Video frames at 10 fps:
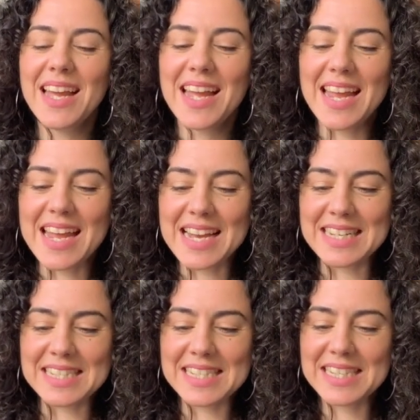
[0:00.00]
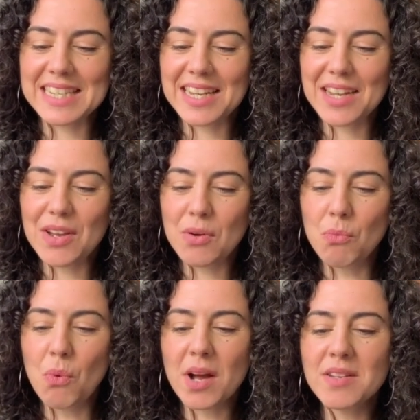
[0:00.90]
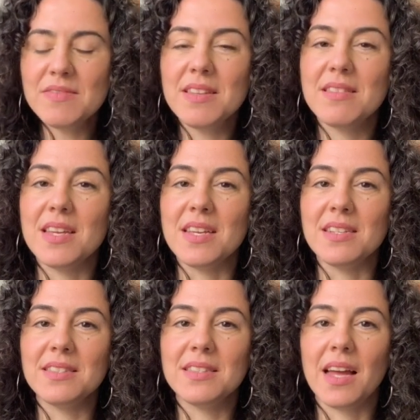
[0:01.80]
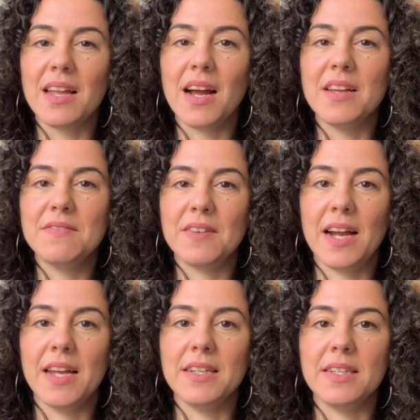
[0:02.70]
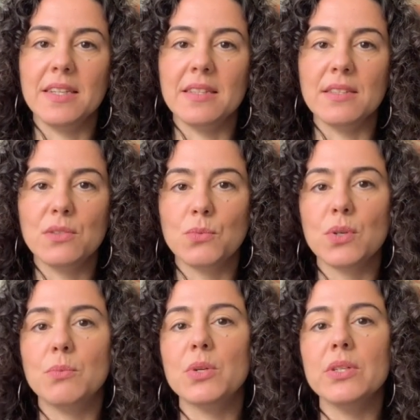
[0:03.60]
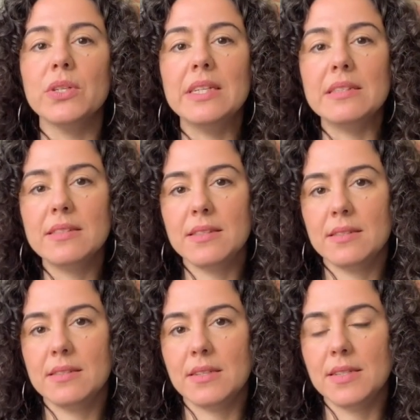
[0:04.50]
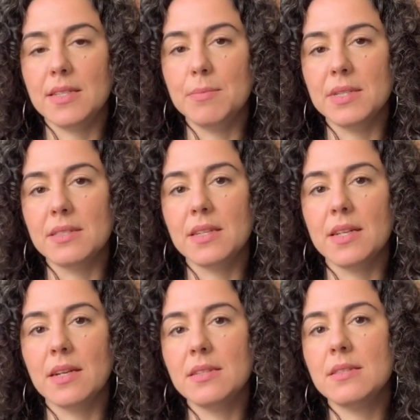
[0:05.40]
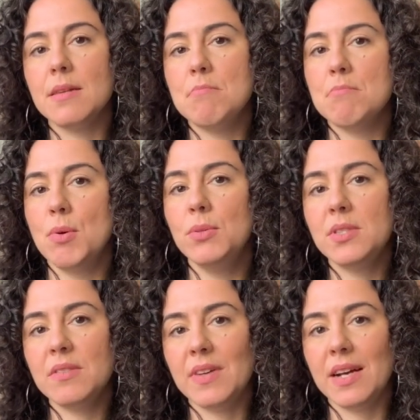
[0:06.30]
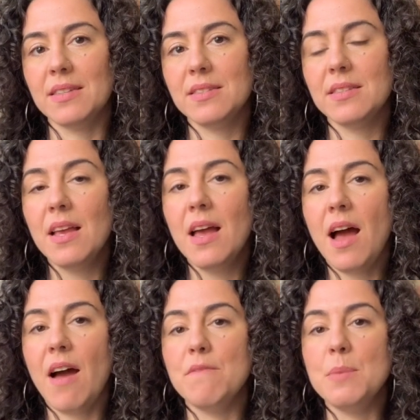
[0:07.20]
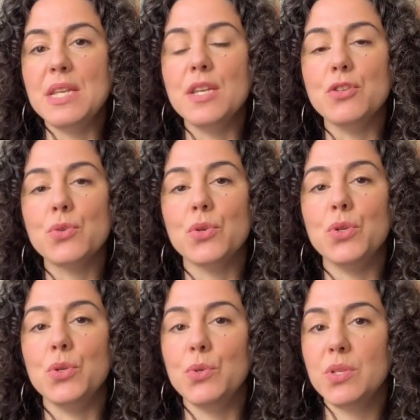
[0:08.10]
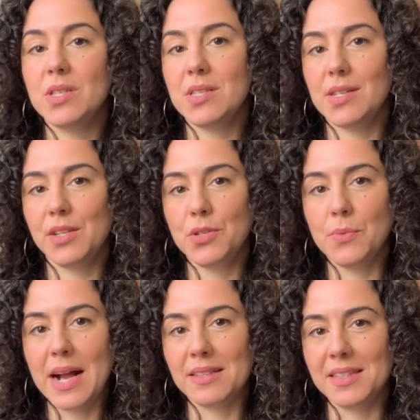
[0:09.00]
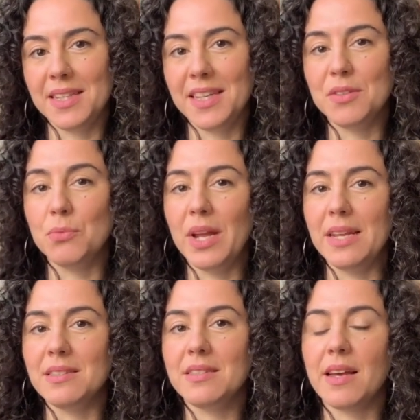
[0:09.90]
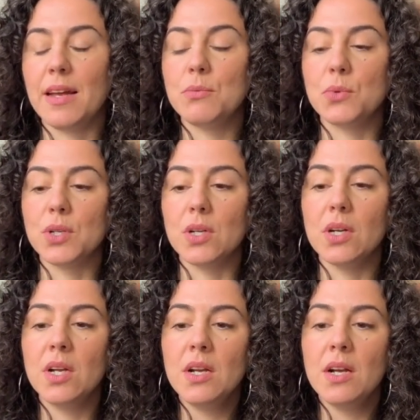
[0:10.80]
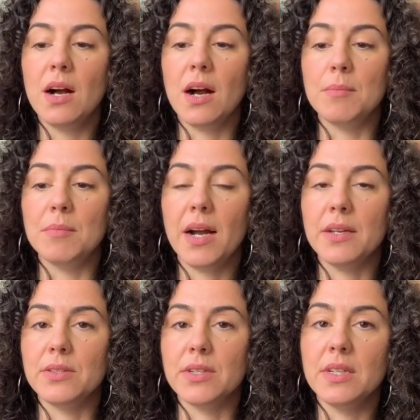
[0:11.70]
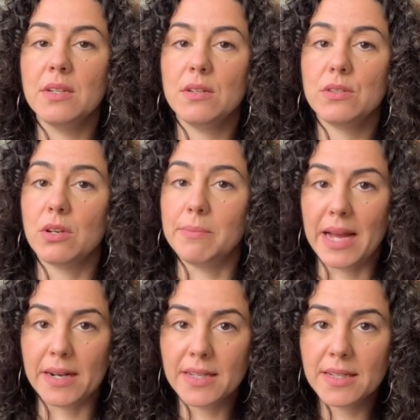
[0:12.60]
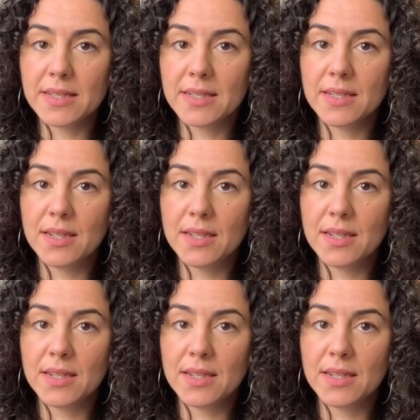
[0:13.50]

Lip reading: And one of the things that I find in this world where there is such a deep disconnect is that most of us have been introduced to sexuality in ways that were either traumatic